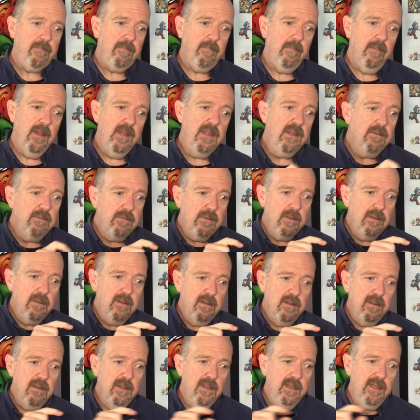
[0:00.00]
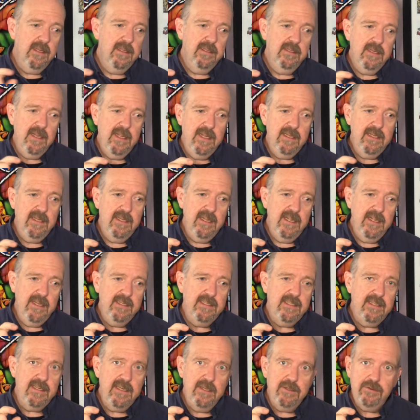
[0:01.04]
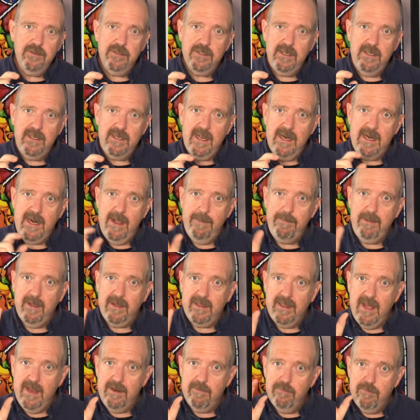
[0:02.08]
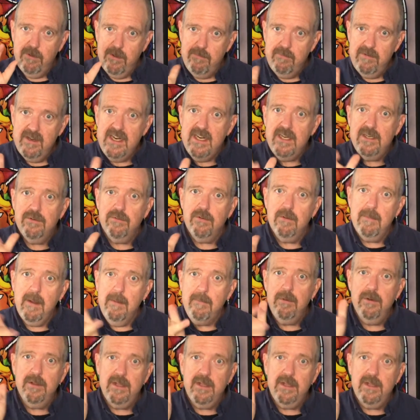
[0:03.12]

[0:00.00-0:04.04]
it's an interesting dynamic that we need to remember,